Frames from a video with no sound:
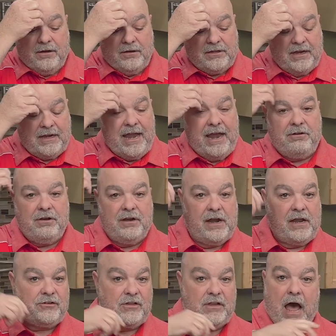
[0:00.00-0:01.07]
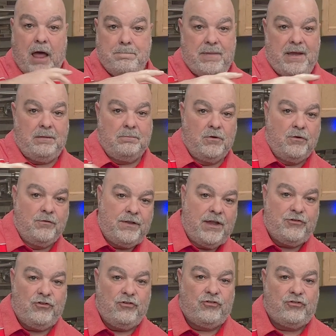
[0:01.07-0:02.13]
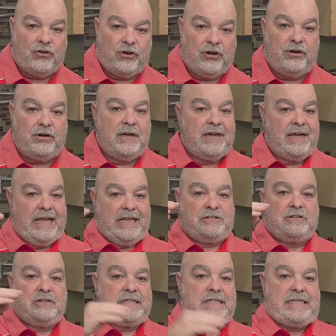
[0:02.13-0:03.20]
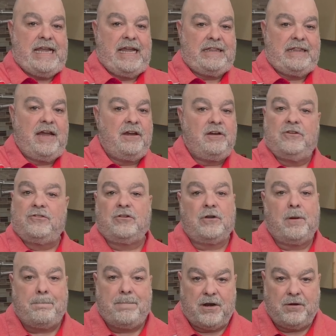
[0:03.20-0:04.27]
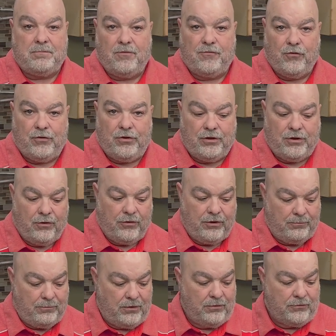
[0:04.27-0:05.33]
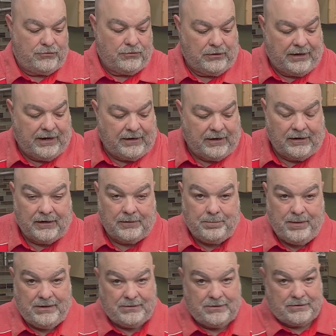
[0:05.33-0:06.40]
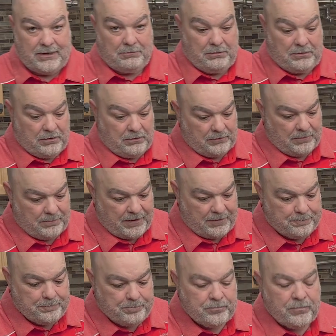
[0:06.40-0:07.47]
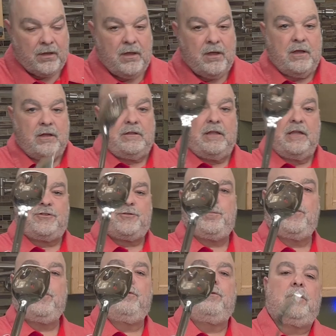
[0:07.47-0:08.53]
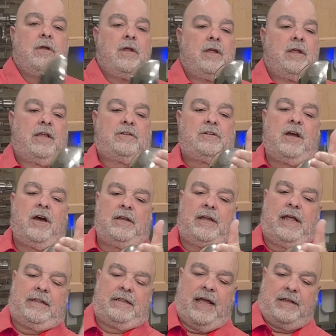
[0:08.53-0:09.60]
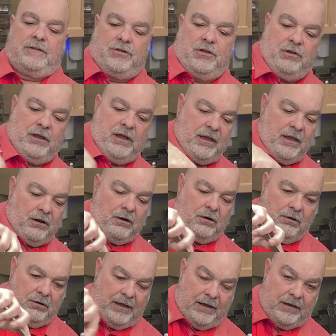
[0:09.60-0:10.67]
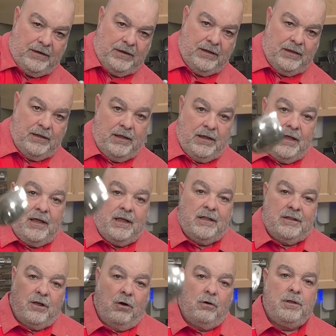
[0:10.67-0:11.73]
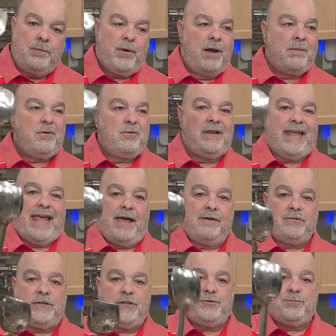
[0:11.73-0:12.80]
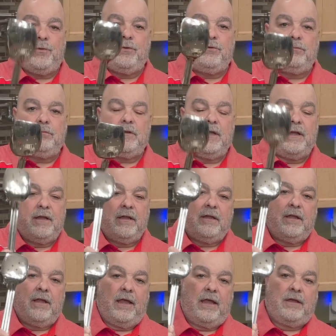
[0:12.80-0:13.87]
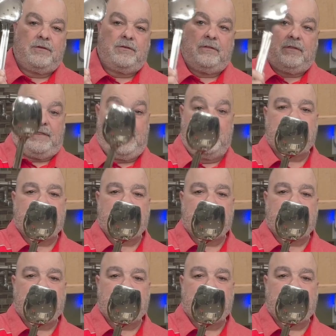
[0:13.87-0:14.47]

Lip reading: to an area that's not being moved as you stir. It's going to stick there and it's going to burn before you know it. And we're going to start getting our little pieces like we talked about. This spoon is cut like that so you can get all in. The only problem I really have with this spoon is this